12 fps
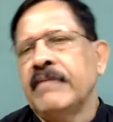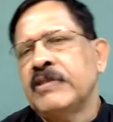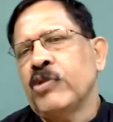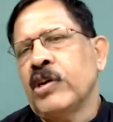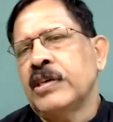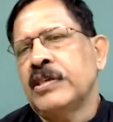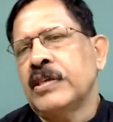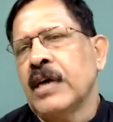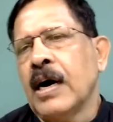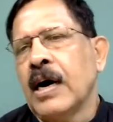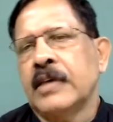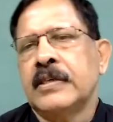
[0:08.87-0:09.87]
which was
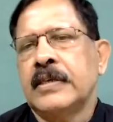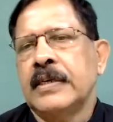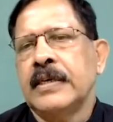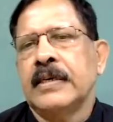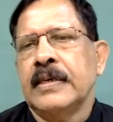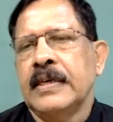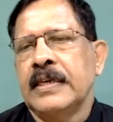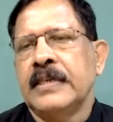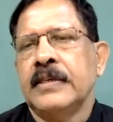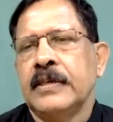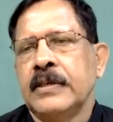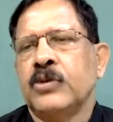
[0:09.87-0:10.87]
asked
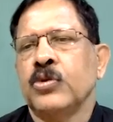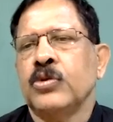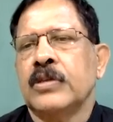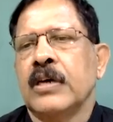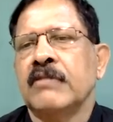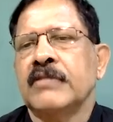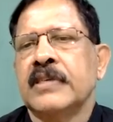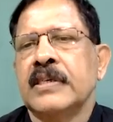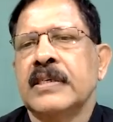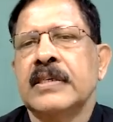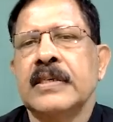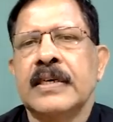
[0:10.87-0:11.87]
in
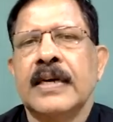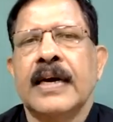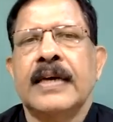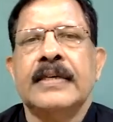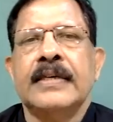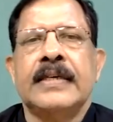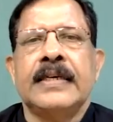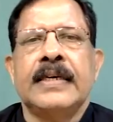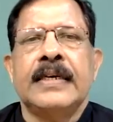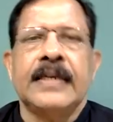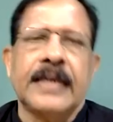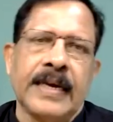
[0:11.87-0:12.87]

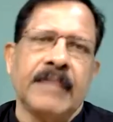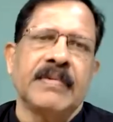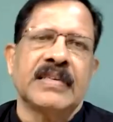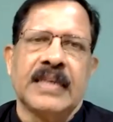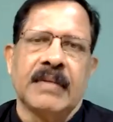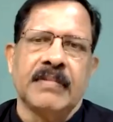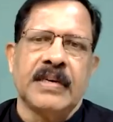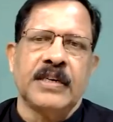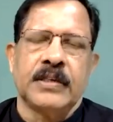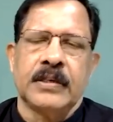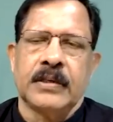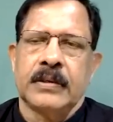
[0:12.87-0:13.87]
2019 Keam
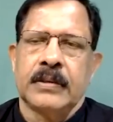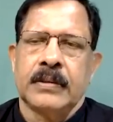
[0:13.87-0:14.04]
examination.